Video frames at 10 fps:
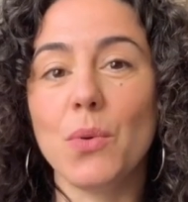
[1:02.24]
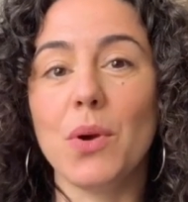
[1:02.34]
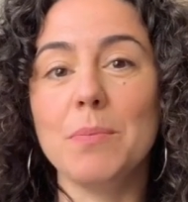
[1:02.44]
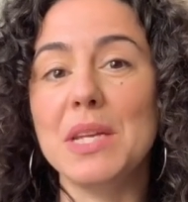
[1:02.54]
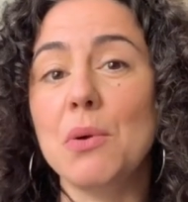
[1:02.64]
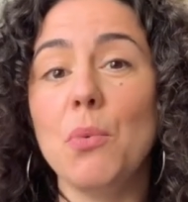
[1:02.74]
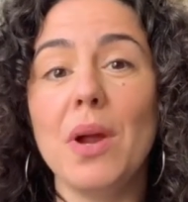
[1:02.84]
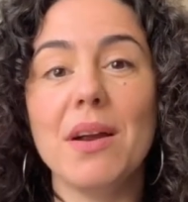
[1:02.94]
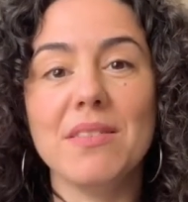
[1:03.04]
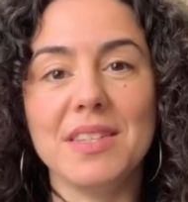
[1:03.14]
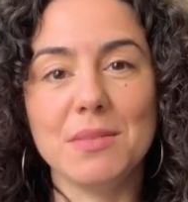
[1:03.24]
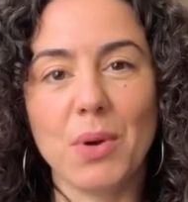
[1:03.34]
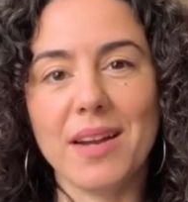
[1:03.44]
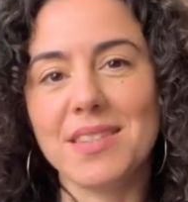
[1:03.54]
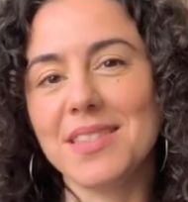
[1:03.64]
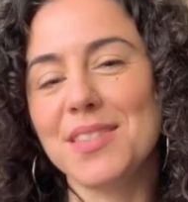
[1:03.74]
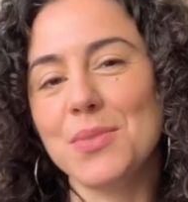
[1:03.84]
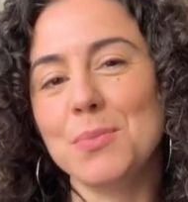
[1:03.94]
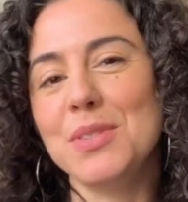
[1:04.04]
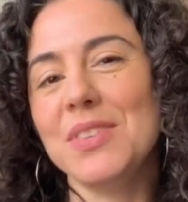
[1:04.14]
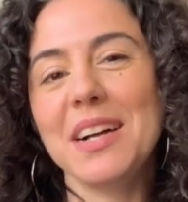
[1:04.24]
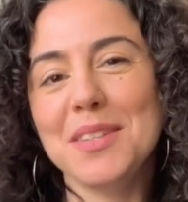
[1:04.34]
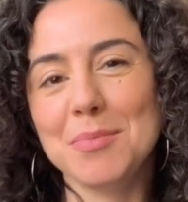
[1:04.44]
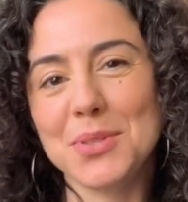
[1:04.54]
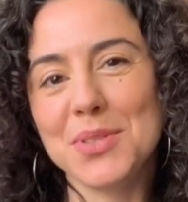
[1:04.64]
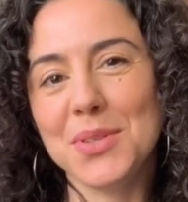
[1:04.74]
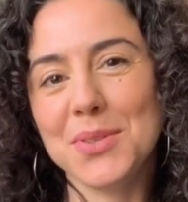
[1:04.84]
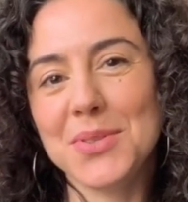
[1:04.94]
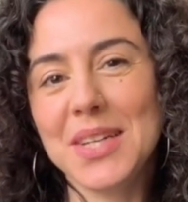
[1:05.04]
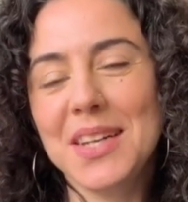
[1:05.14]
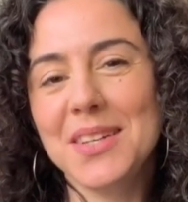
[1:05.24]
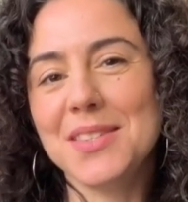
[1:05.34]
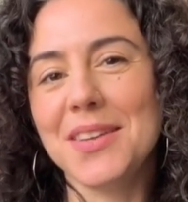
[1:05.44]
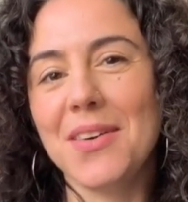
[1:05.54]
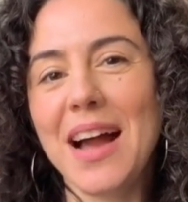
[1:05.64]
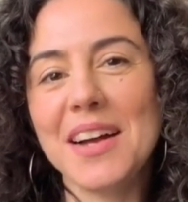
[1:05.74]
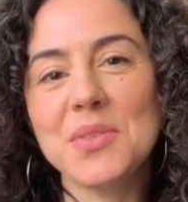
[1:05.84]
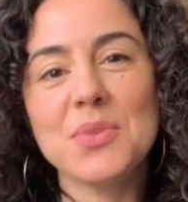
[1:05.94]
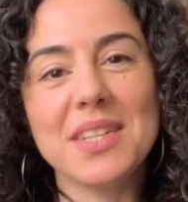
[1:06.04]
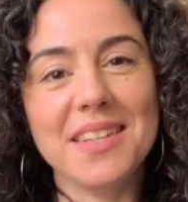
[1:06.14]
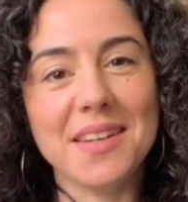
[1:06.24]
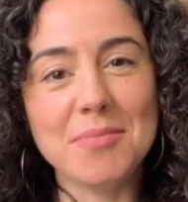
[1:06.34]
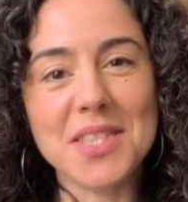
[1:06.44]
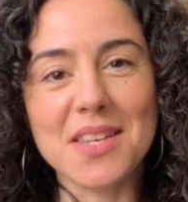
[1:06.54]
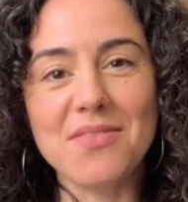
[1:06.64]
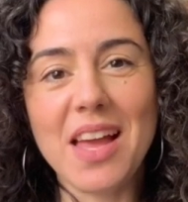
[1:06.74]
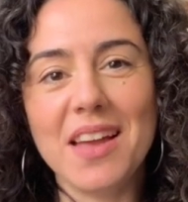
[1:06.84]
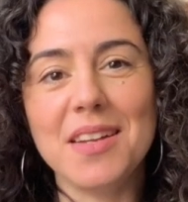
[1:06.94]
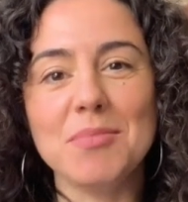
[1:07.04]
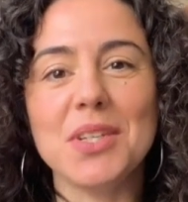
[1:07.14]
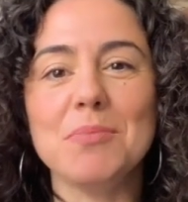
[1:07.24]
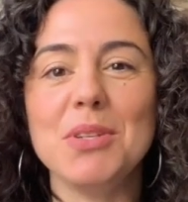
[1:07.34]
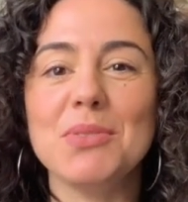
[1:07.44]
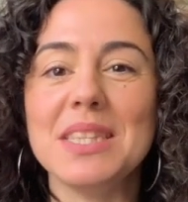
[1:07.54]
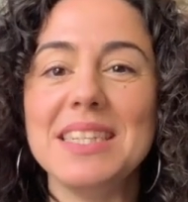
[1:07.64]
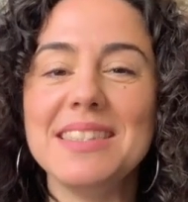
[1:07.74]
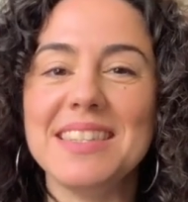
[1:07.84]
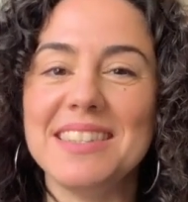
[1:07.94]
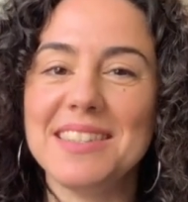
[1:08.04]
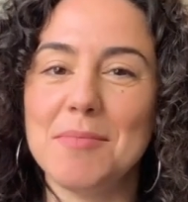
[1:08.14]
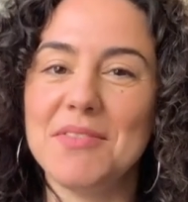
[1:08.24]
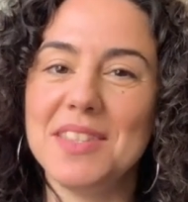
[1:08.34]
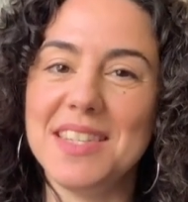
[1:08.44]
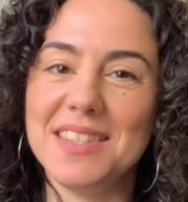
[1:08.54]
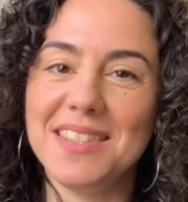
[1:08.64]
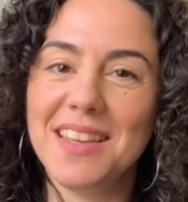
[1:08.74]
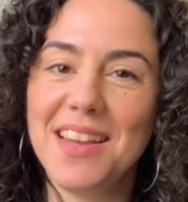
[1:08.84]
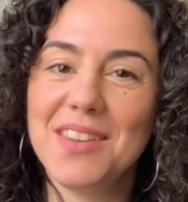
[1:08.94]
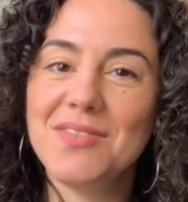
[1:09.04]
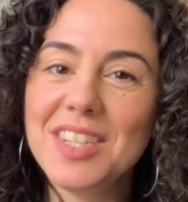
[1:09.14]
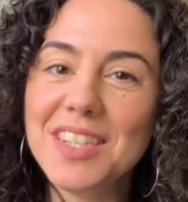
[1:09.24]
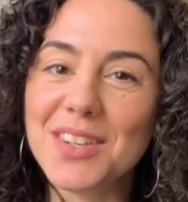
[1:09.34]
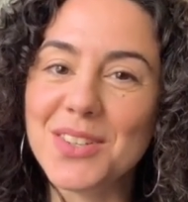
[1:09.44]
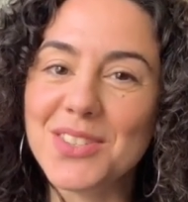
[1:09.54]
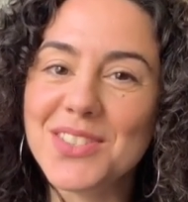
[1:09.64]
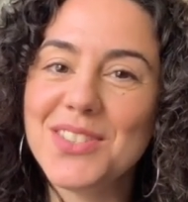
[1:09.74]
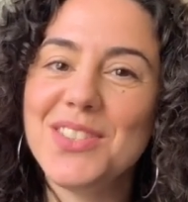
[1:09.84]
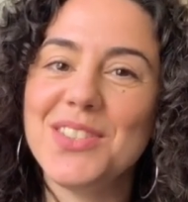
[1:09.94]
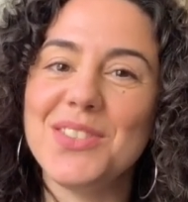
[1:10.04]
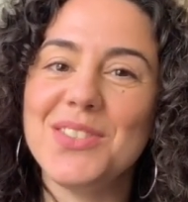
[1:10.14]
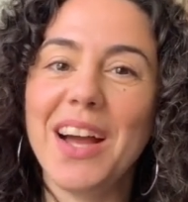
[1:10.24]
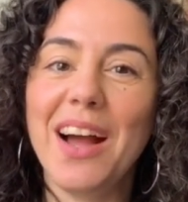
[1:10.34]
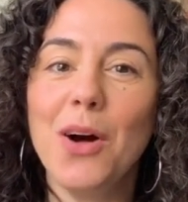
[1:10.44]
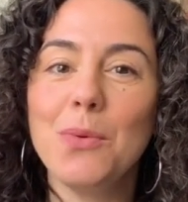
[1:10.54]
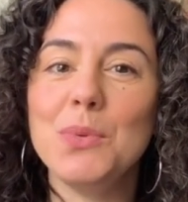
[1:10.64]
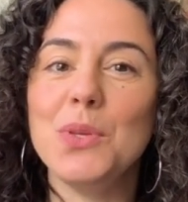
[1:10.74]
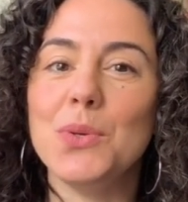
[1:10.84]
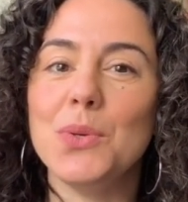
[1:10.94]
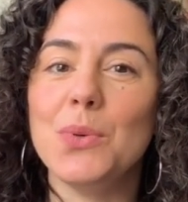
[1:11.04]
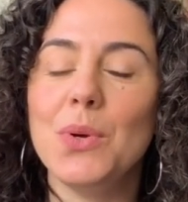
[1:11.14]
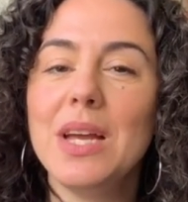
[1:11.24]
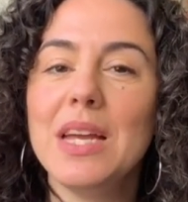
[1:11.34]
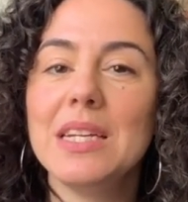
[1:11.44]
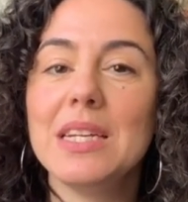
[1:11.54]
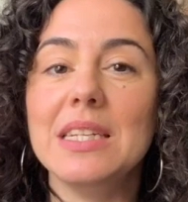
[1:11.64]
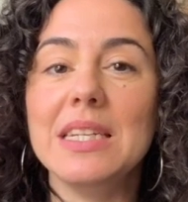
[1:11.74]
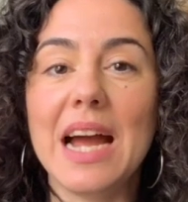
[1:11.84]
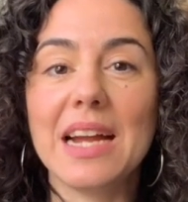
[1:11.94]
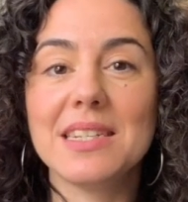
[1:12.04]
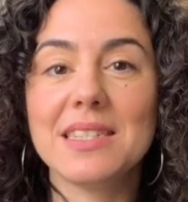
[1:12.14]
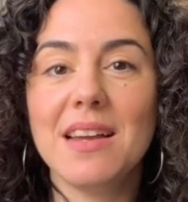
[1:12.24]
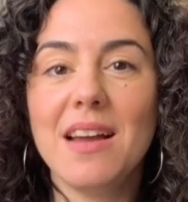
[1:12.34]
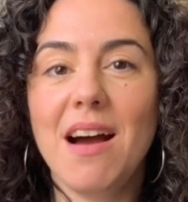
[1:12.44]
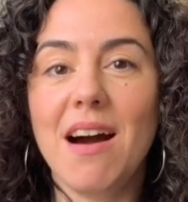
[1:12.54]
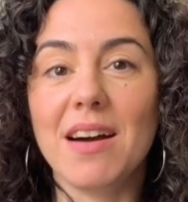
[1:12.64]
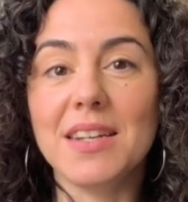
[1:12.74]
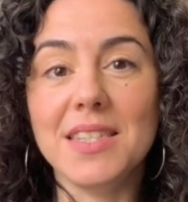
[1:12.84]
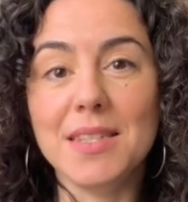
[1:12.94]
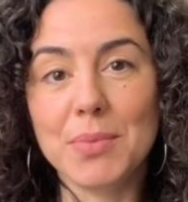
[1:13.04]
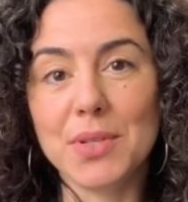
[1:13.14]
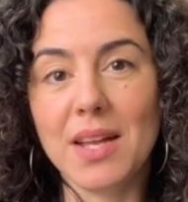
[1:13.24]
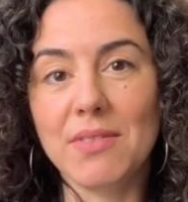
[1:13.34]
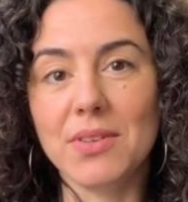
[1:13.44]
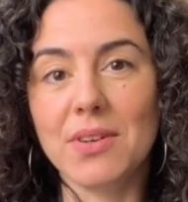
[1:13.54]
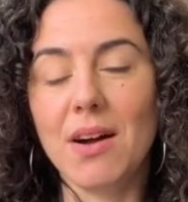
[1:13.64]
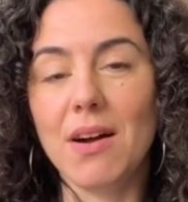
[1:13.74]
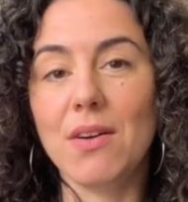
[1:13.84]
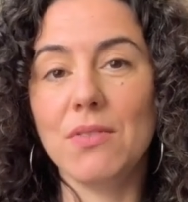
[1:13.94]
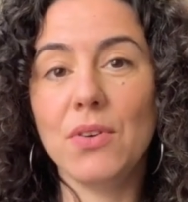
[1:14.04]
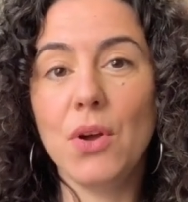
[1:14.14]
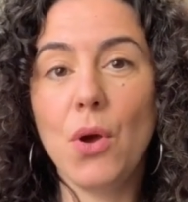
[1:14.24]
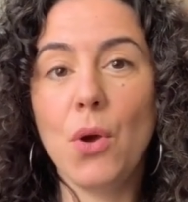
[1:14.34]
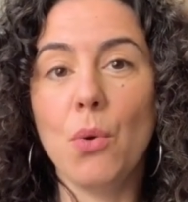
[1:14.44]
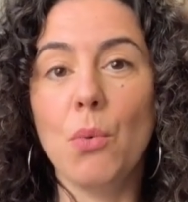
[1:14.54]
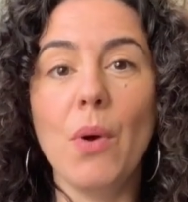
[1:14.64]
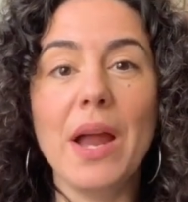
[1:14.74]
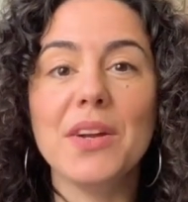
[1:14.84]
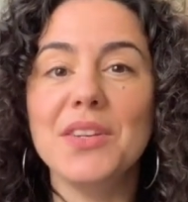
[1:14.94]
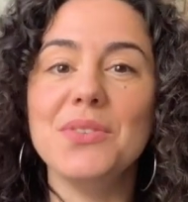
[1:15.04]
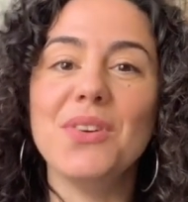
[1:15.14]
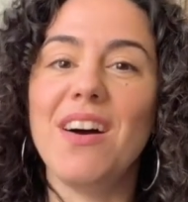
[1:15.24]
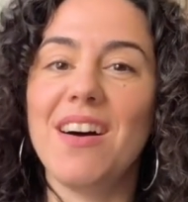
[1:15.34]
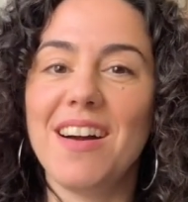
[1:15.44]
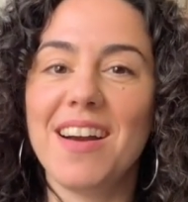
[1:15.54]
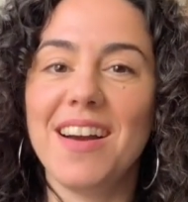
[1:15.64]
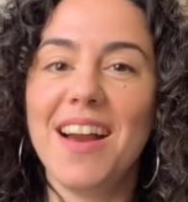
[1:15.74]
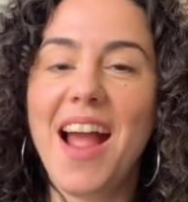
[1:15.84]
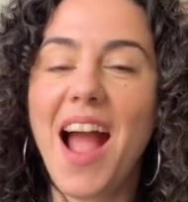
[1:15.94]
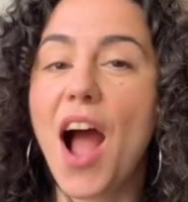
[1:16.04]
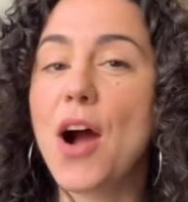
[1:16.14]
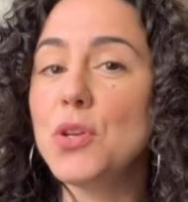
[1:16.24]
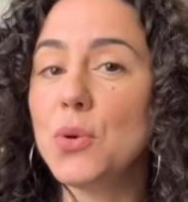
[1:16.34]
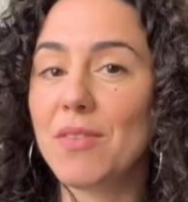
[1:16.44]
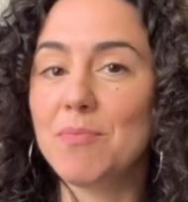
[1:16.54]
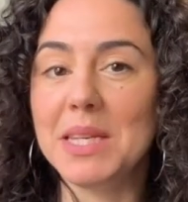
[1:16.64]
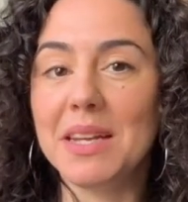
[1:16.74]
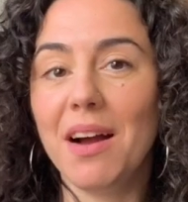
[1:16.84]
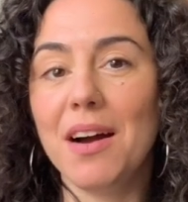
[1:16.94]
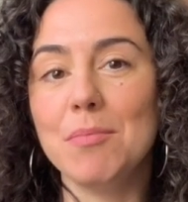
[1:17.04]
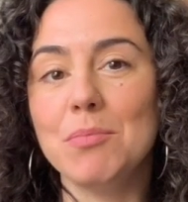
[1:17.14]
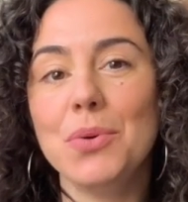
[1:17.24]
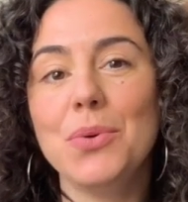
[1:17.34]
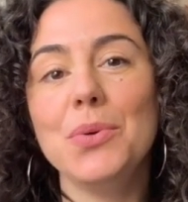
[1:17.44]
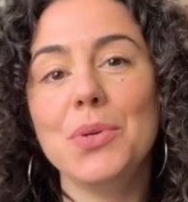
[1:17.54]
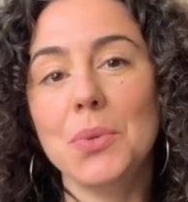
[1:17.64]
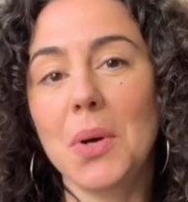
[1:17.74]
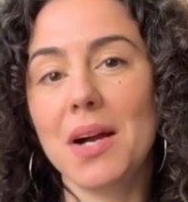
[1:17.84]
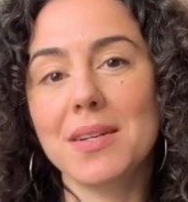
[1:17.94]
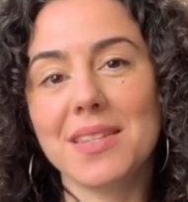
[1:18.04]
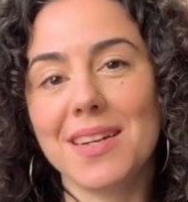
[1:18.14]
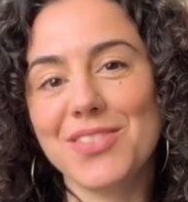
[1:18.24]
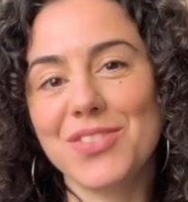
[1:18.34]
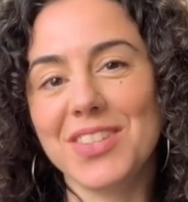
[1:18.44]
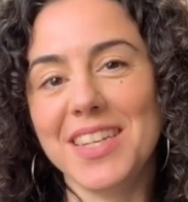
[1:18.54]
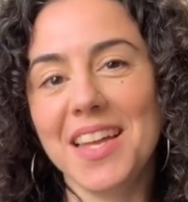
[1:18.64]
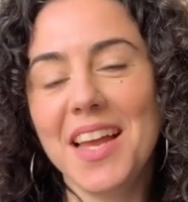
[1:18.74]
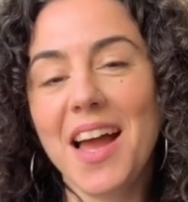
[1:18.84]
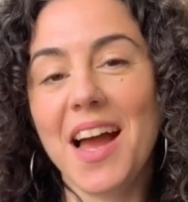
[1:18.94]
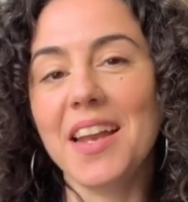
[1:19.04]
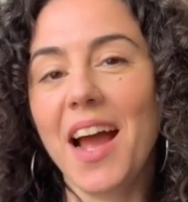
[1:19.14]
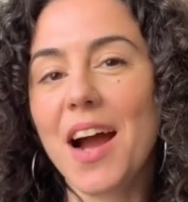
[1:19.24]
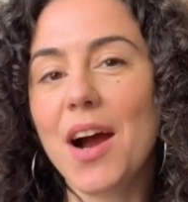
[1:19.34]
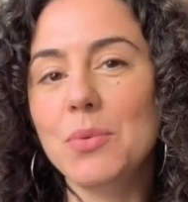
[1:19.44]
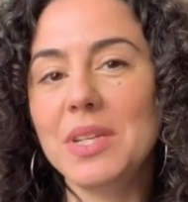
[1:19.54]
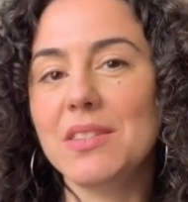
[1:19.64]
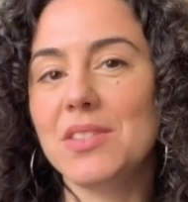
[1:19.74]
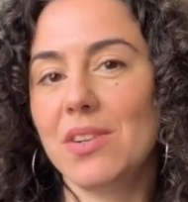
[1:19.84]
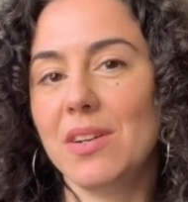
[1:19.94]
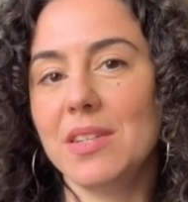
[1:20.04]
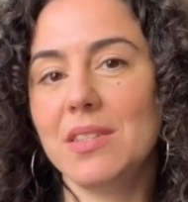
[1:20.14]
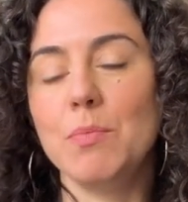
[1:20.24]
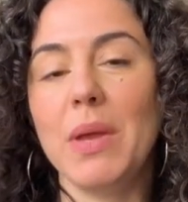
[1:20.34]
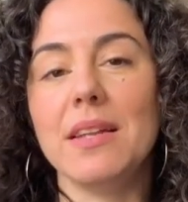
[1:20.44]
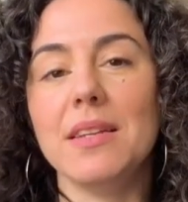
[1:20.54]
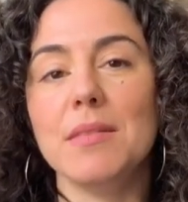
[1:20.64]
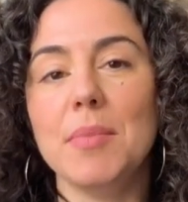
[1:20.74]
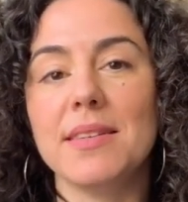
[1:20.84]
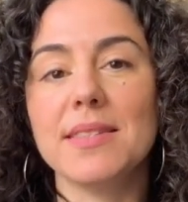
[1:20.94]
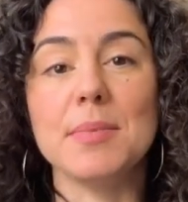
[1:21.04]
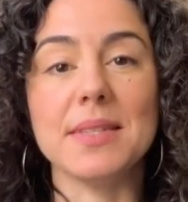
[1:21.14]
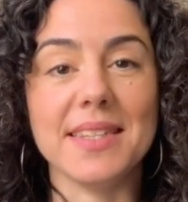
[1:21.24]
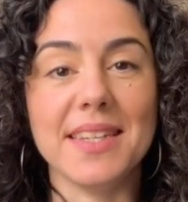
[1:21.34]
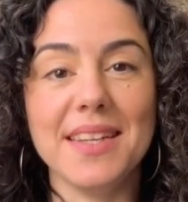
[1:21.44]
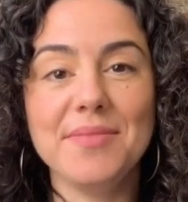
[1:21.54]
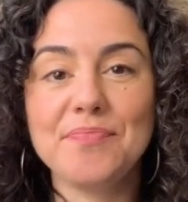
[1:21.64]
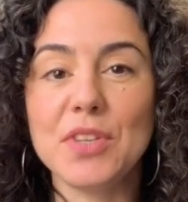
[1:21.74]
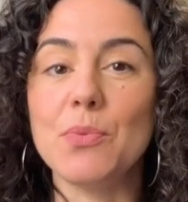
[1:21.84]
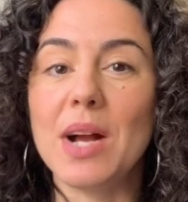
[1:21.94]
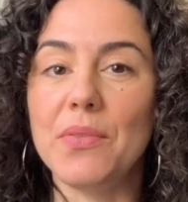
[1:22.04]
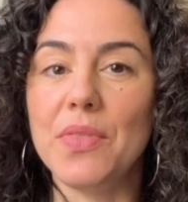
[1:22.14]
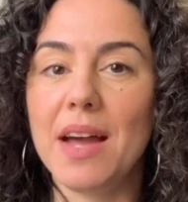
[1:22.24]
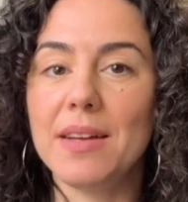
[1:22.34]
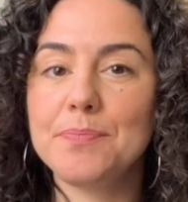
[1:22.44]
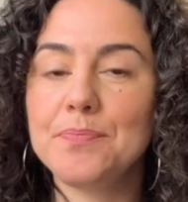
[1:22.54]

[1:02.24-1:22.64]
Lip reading: or being aware of these practices will be valuable to you. So as we're leading up to the event, I'm going to be releasing some of these videos to help you connect on a deeper level of where you are, how you have become who you are sexually, and how we can start expanding the possibility around that.